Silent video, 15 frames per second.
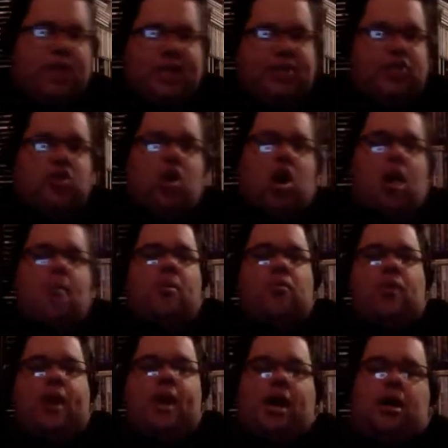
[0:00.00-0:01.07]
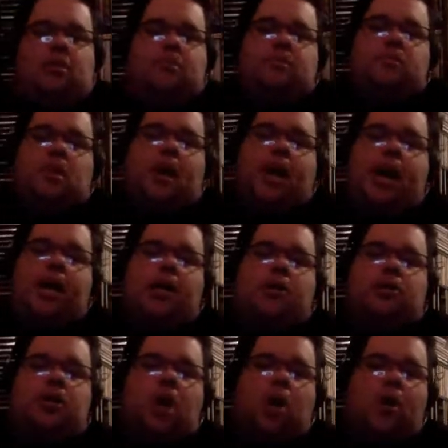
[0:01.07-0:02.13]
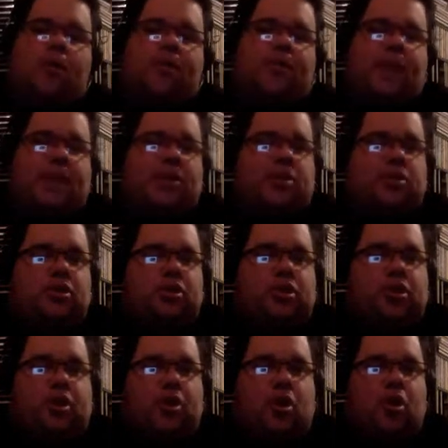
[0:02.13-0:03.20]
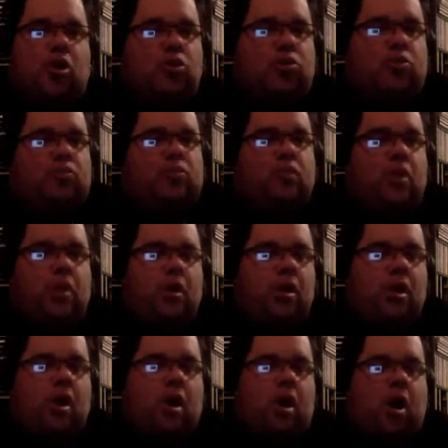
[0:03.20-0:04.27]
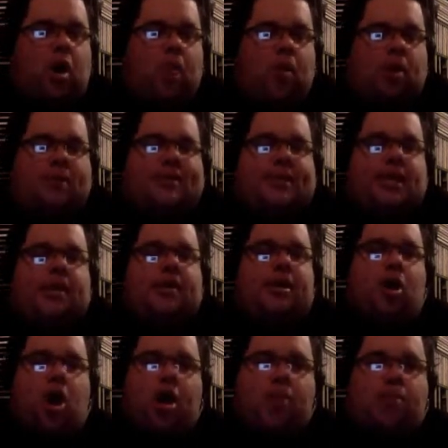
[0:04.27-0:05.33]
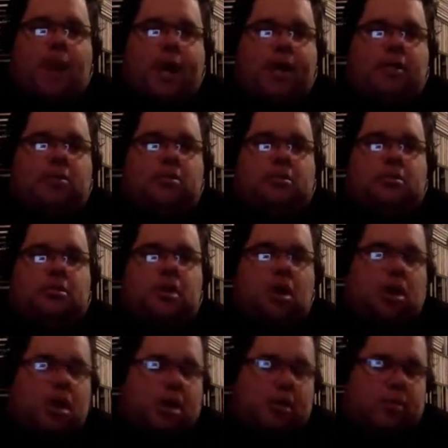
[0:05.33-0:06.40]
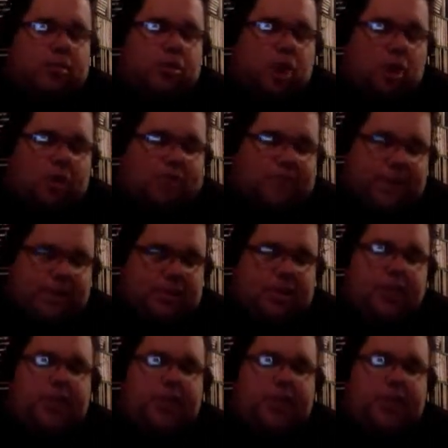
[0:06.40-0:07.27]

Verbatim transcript: this time around, and no offense to the girls, I'm not saying the no. Iron Maidens. Um, no offense